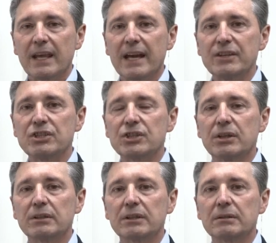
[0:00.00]
As you
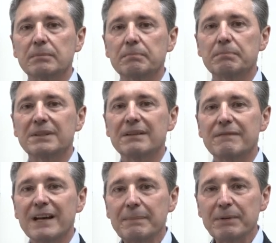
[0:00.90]
start
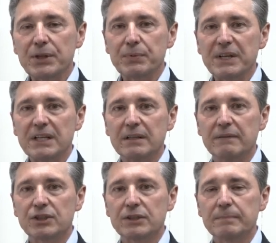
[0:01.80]
developing 3D
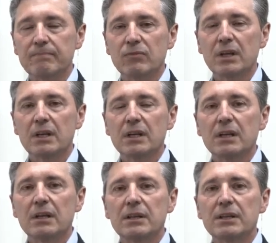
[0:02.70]
vision,
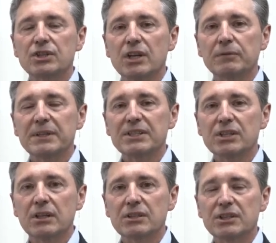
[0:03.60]
the software
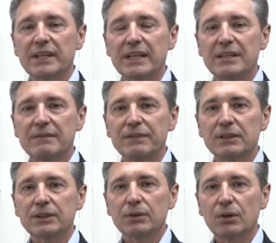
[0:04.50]
starts taking the
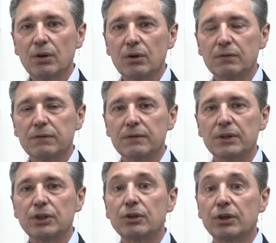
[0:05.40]
filter off
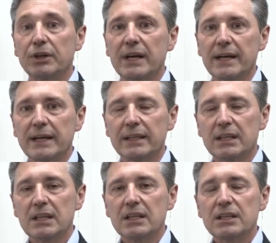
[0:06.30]
your good eye.
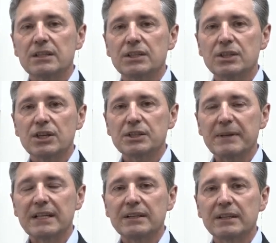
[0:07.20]
So it starts
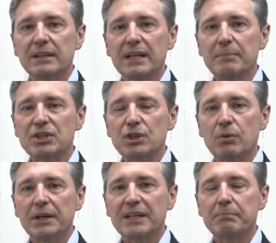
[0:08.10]
making the image
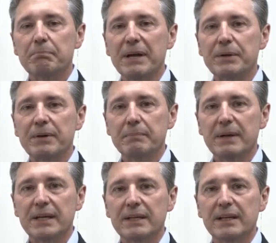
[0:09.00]
quality better and
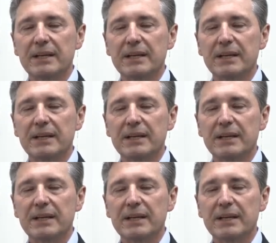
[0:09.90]
better.